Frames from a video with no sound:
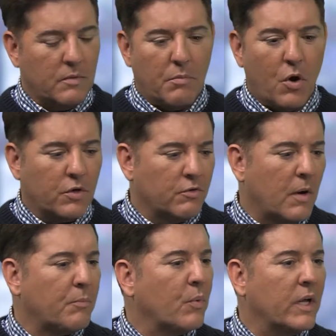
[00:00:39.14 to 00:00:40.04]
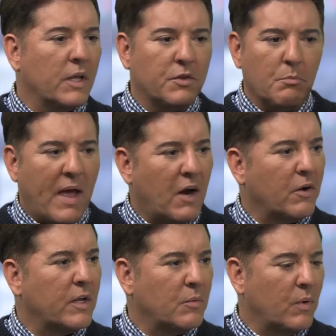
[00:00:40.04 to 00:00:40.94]
partner up with,
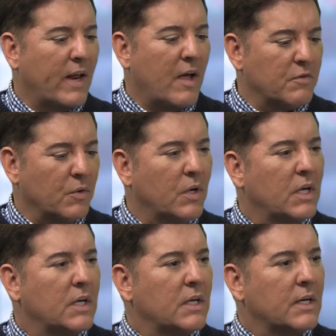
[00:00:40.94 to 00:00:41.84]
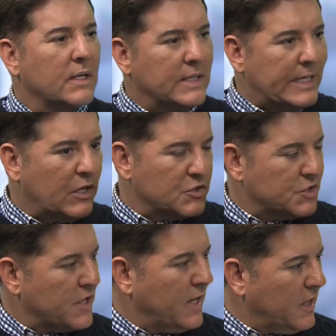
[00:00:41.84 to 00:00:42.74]
marry, what have you. In our
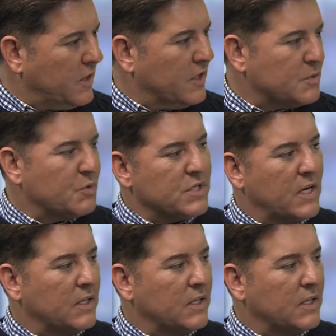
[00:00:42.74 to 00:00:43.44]
society, I think it's presented